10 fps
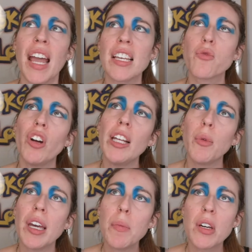It's really
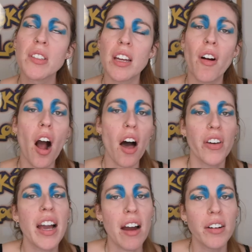weird because there are
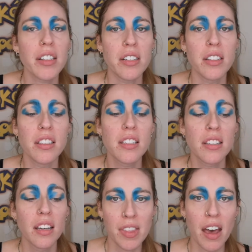other
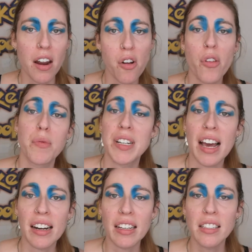characters that are not the
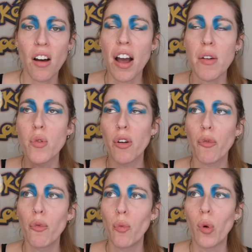protagonist that I would have
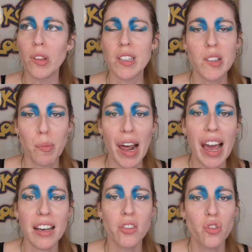wanted to play
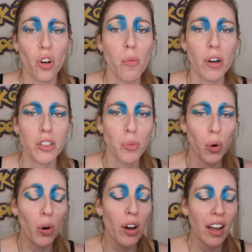as so much
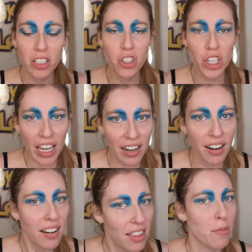more.
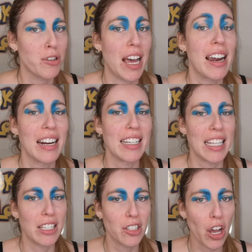Jin, the protagonist,
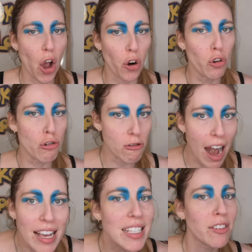is
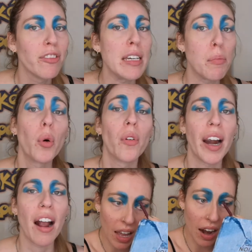aggressively
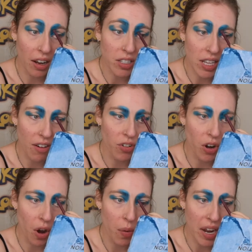boring and I just have
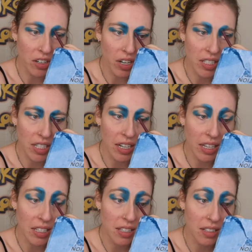no interest in
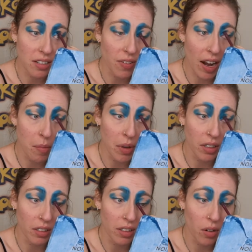his
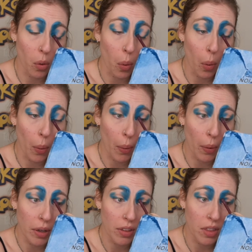development or
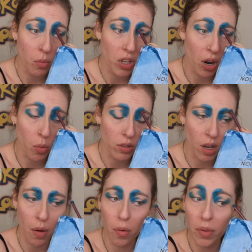the, you know, what's
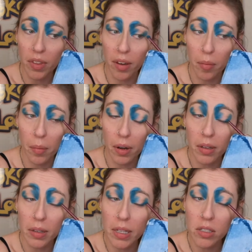going on with him.
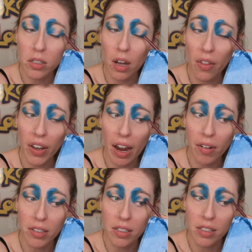There's just other
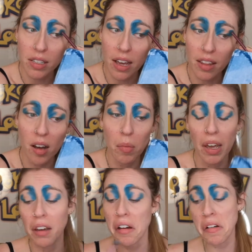characters in there that I'm
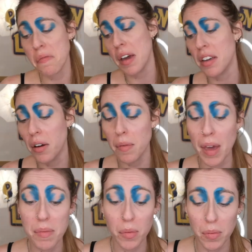like, oh, you know,
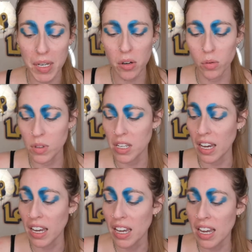maybe it would have been cool to
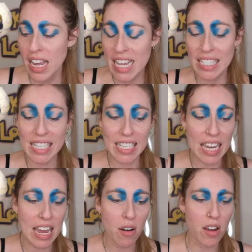
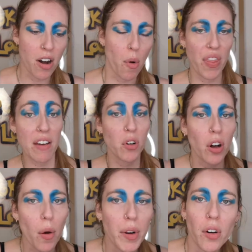see, you know, what they've got
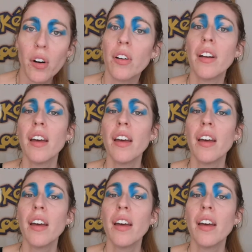going on.